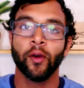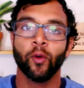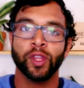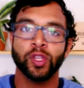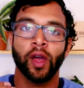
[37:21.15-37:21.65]

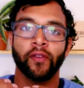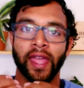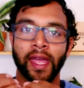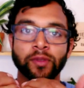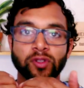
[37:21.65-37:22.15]
When you have a
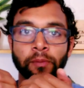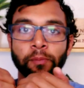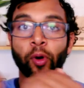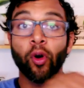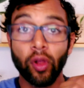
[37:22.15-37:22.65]
hamstring
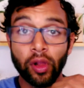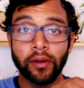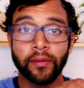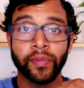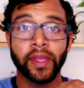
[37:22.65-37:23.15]

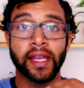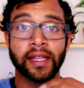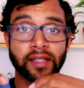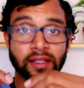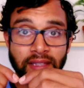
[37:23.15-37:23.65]
pull,
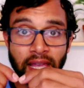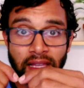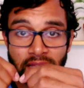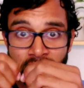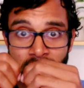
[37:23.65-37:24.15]
it's a
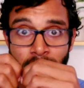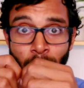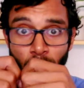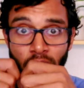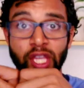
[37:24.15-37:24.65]
slightly
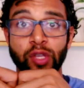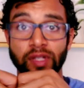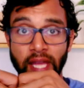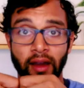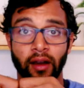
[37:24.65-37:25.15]
more
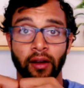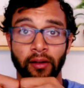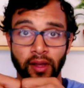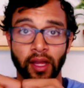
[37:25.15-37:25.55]
acute tear.